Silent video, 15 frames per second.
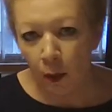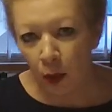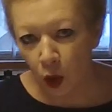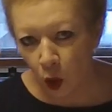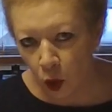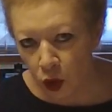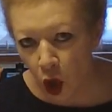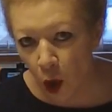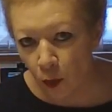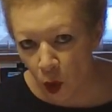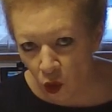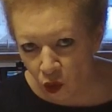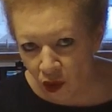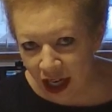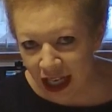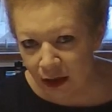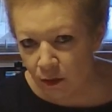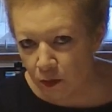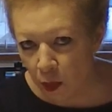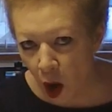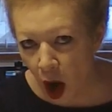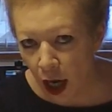but also
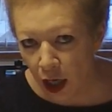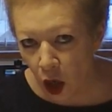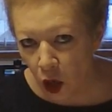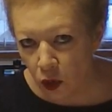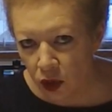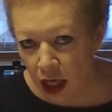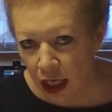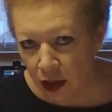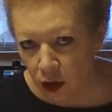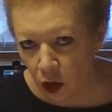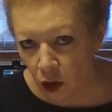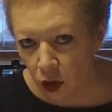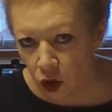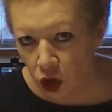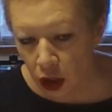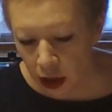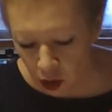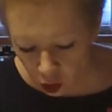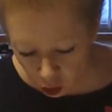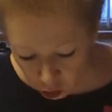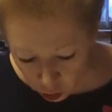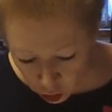marine
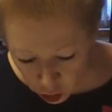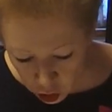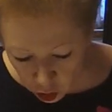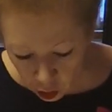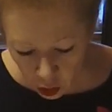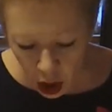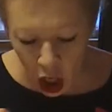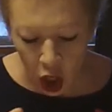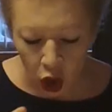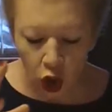biotechnology, crucial,